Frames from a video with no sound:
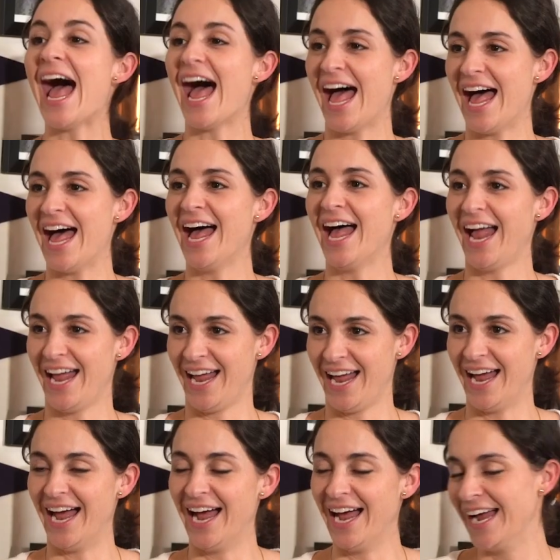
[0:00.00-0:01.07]
Uh-huh,
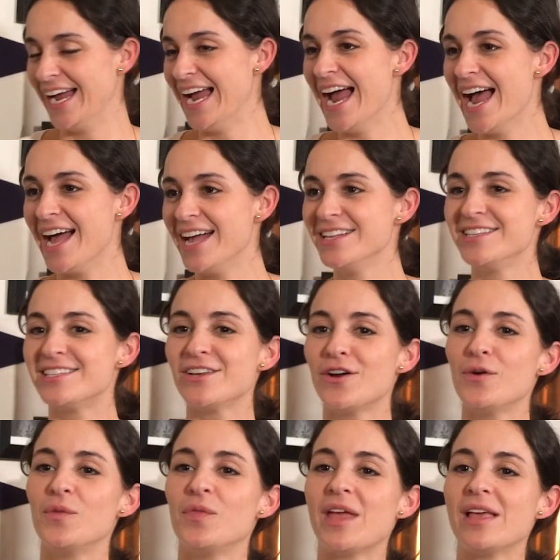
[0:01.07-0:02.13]
uh-huh and
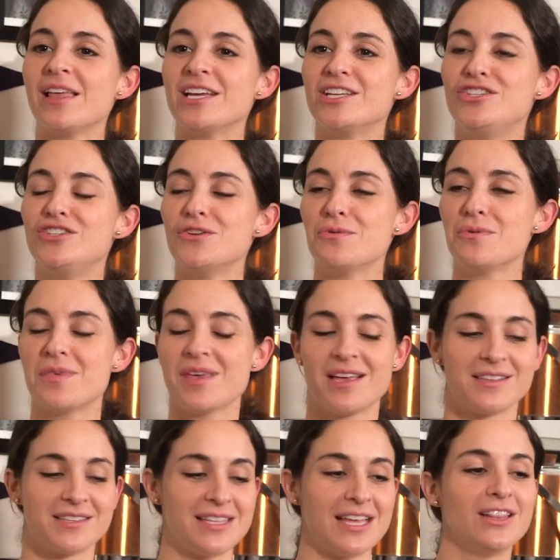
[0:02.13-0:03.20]
so they like do
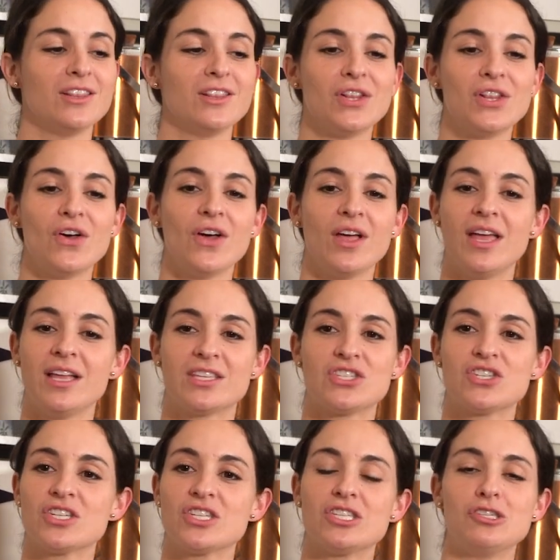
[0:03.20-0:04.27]
things that look it's
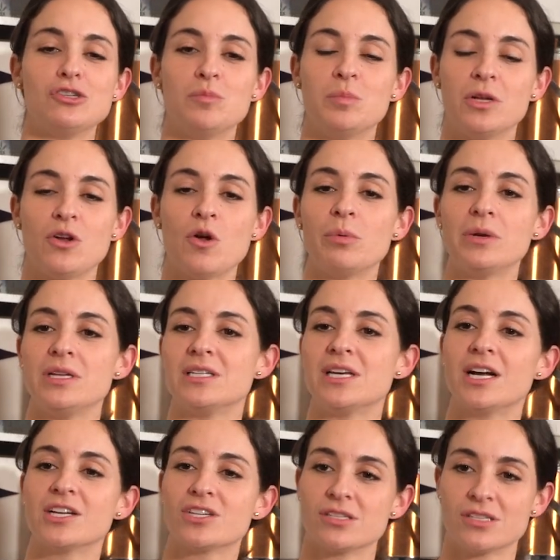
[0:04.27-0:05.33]
just stupid. Nobody
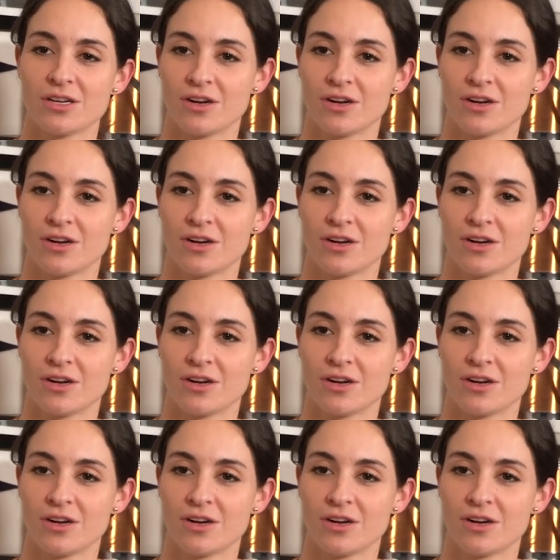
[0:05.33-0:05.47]
touches